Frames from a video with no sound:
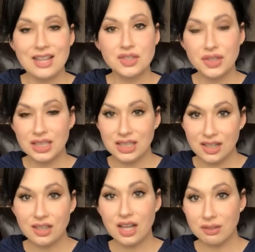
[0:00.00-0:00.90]
and so they
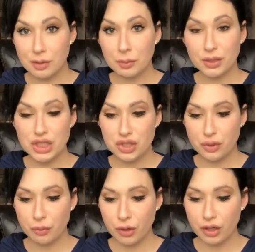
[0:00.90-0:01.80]
need a lot of people to do
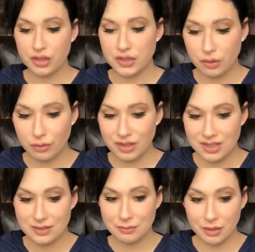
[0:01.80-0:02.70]
the work. So
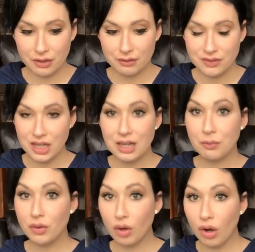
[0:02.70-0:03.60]
this period of
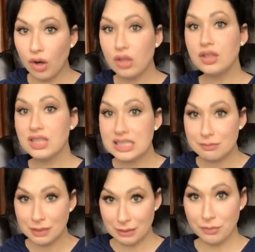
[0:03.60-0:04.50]
time, with all
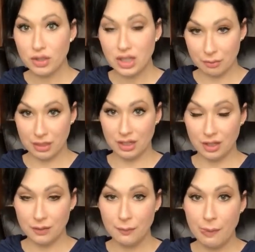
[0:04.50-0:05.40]
these people coming
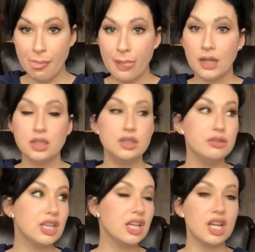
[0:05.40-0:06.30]
in,
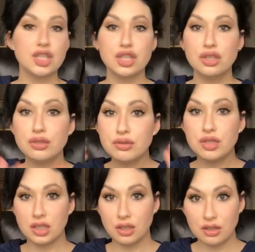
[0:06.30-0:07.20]
you get a
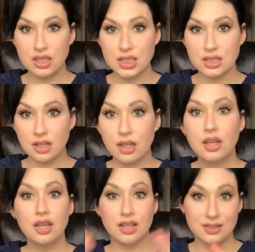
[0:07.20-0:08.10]
huge increase
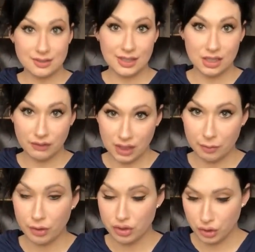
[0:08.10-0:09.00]
in slave
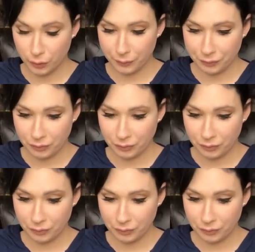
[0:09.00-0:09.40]
labor too.